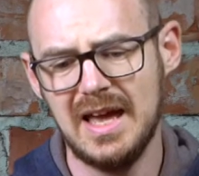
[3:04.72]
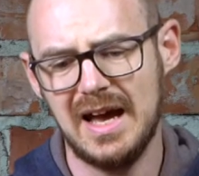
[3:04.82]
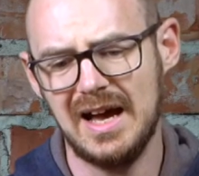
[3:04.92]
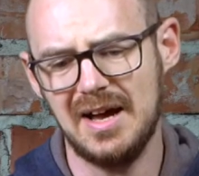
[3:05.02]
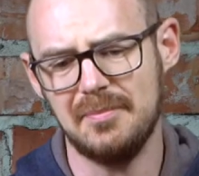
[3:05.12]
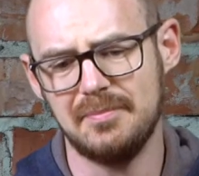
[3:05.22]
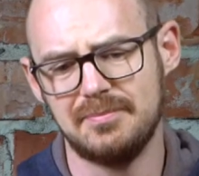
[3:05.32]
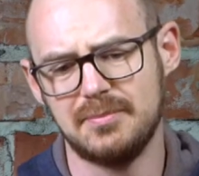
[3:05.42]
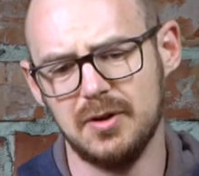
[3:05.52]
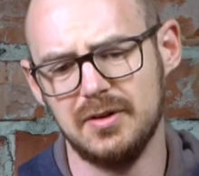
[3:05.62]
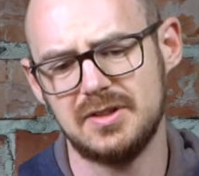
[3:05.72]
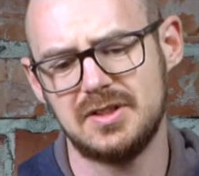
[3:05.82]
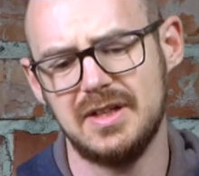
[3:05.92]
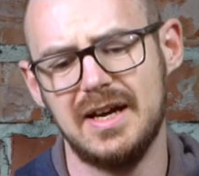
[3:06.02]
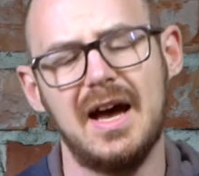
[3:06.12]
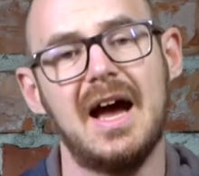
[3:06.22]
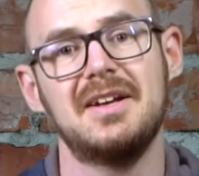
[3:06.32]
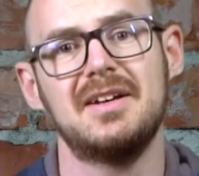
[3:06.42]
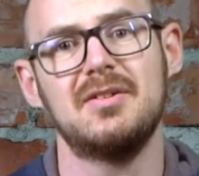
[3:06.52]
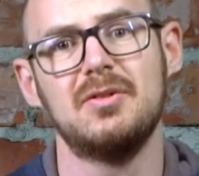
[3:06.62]
But yeah, and
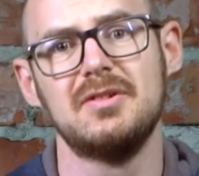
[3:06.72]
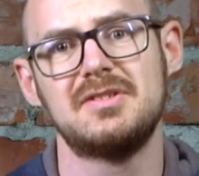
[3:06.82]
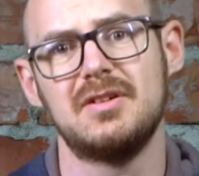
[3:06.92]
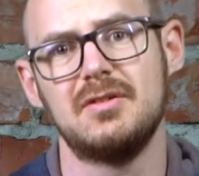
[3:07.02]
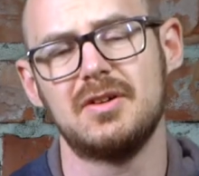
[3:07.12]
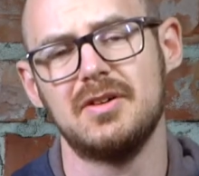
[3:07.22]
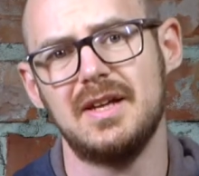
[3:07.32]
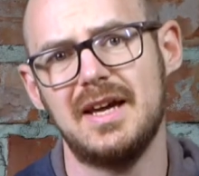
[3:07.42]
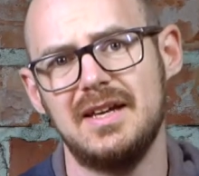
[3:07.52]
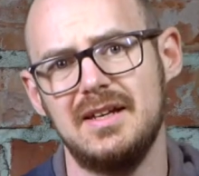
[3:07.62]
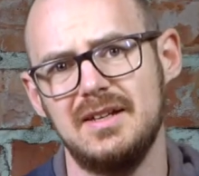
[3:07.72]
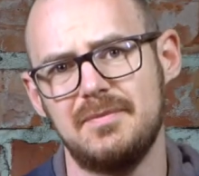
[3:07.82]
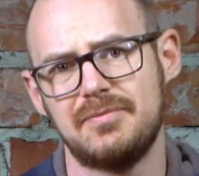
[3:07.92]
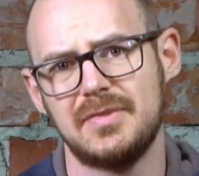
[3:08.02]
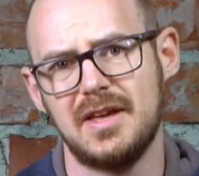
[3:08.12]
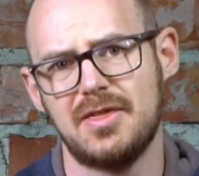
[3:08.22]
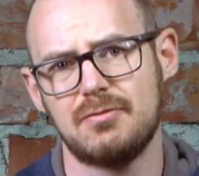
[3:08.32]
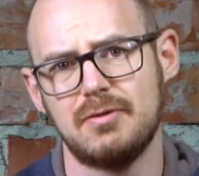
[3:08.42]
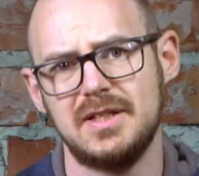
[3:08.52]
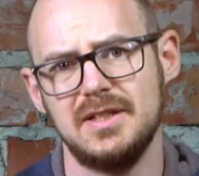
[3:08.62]
I also got a
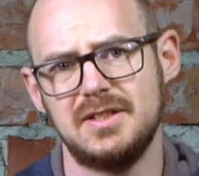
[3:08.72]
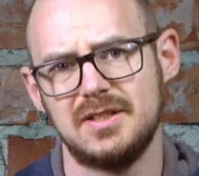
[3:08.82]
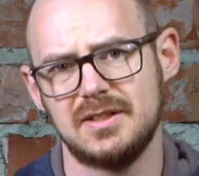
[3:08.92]
threaded